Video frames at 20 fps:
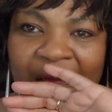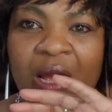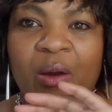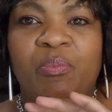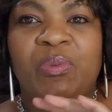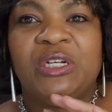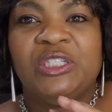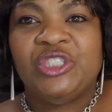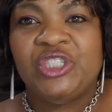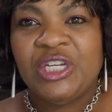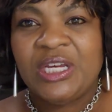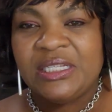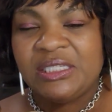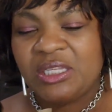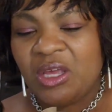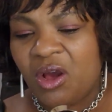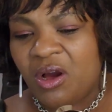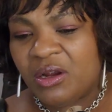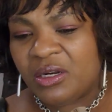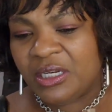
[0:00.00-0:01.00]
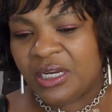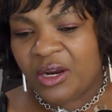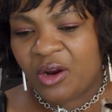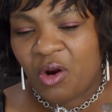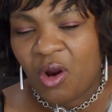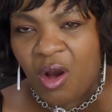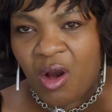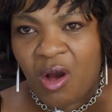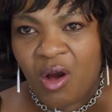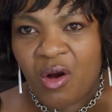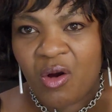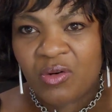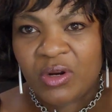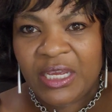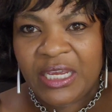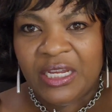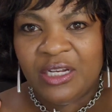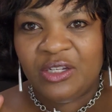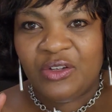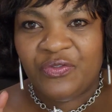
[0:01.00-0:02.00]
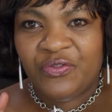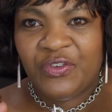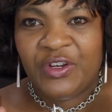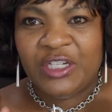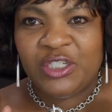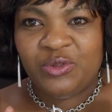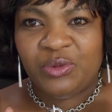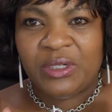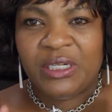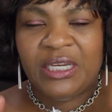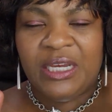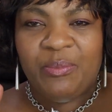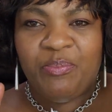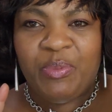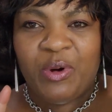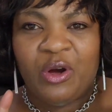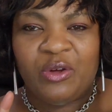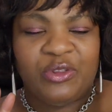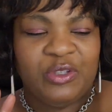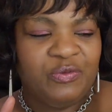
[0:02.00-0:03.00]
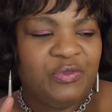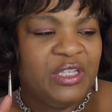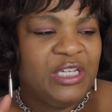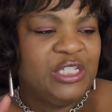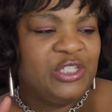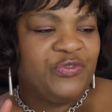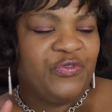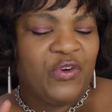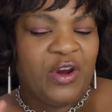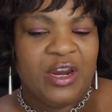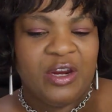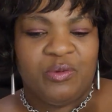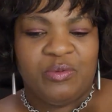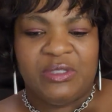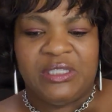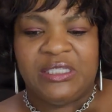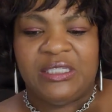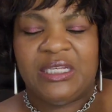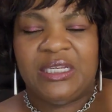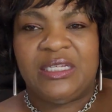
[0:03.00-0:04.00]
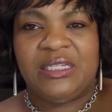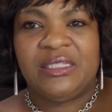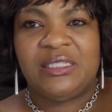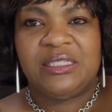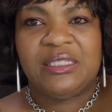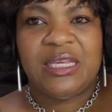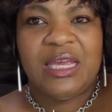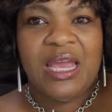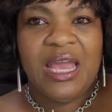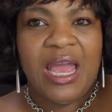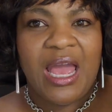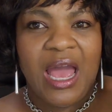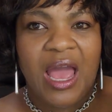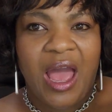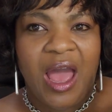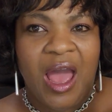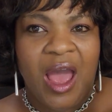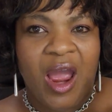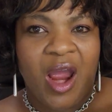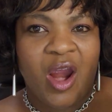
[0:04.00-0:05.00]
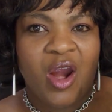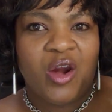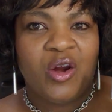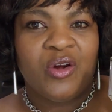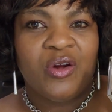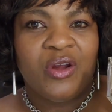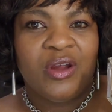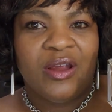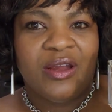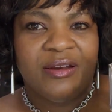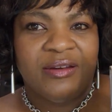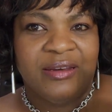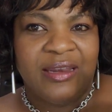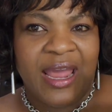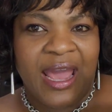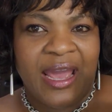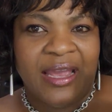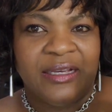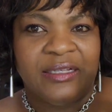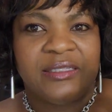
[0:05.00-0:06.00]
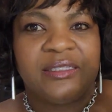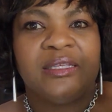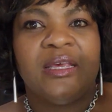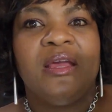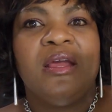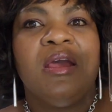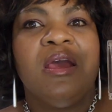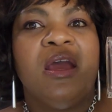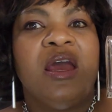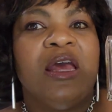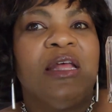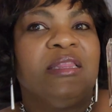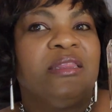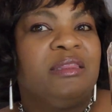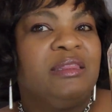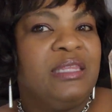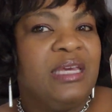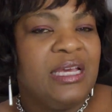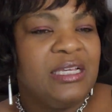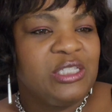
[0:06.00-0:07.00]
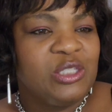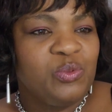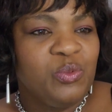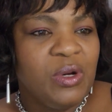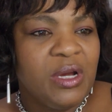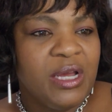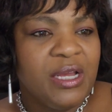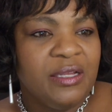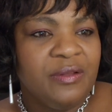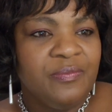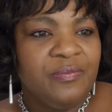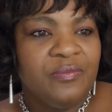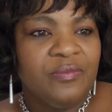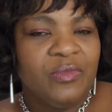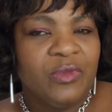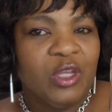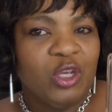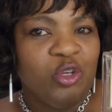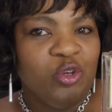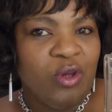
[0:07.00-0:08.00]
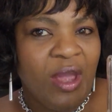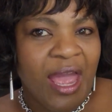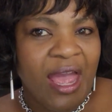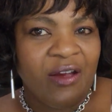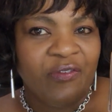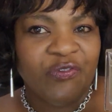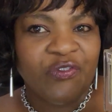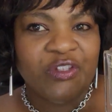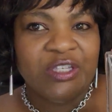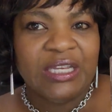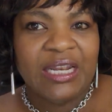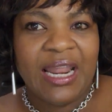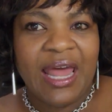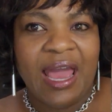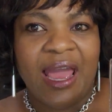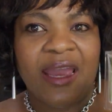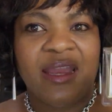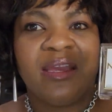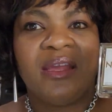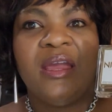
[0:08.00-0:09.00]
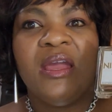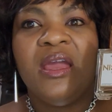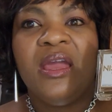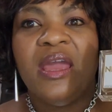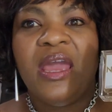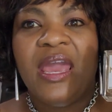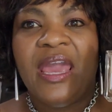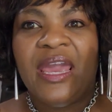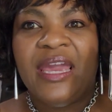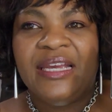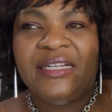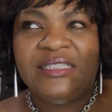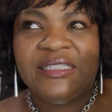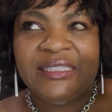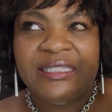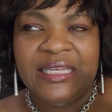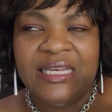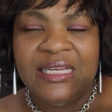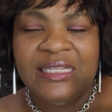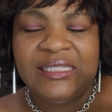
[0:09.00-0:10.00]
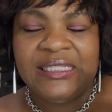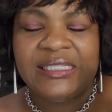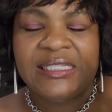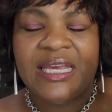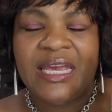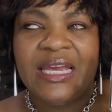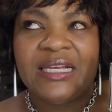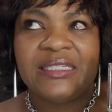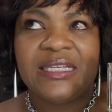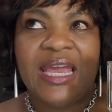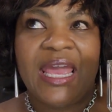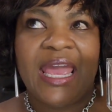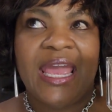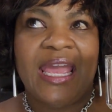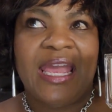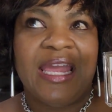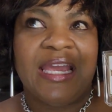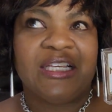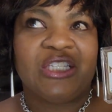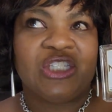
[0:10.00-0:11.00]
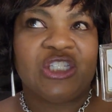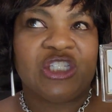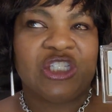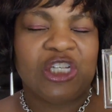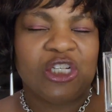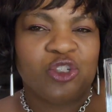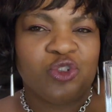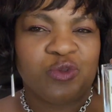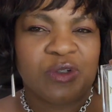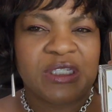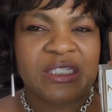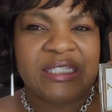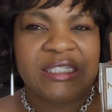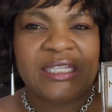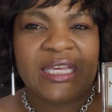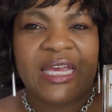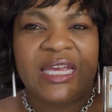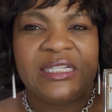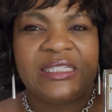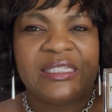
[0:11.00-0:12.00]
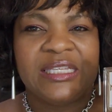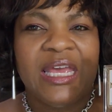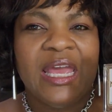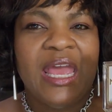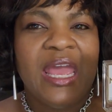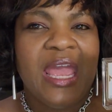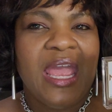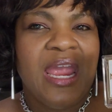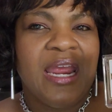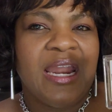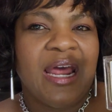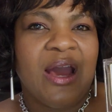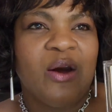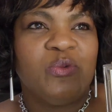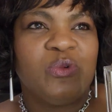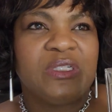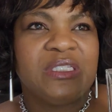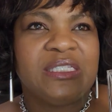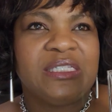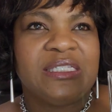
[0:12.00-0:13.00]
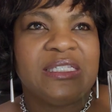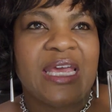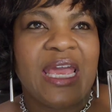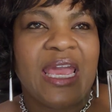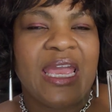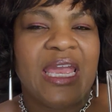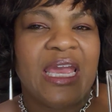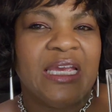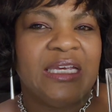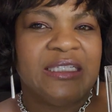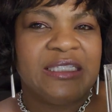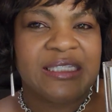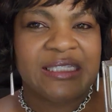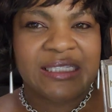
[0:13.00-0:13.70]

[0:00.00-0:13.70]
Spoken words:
But just on their own, individually, both of these fragrances are nice. This one, you have to like a tea scent, a citrus scent, and I would say a